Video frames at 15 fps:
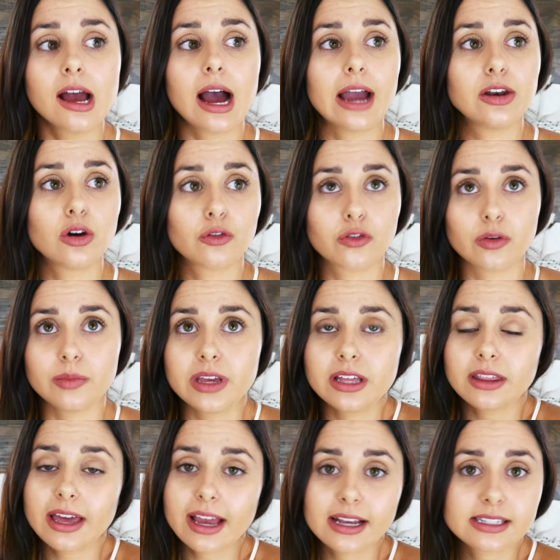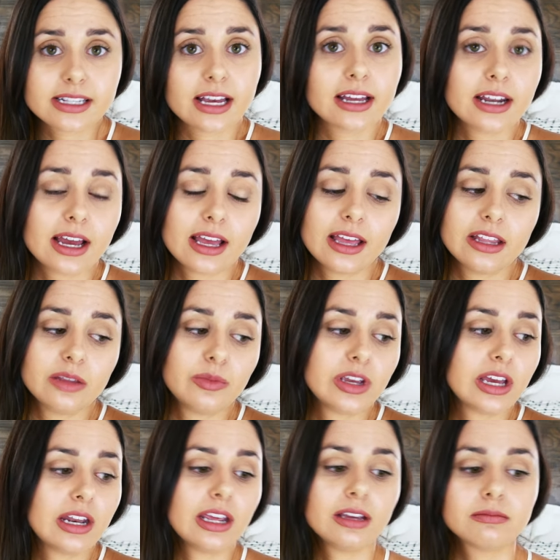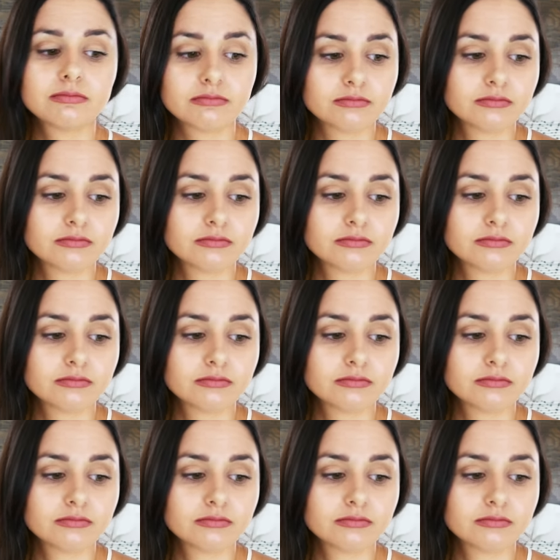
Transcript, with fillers: I know for me, like I said in the beginning,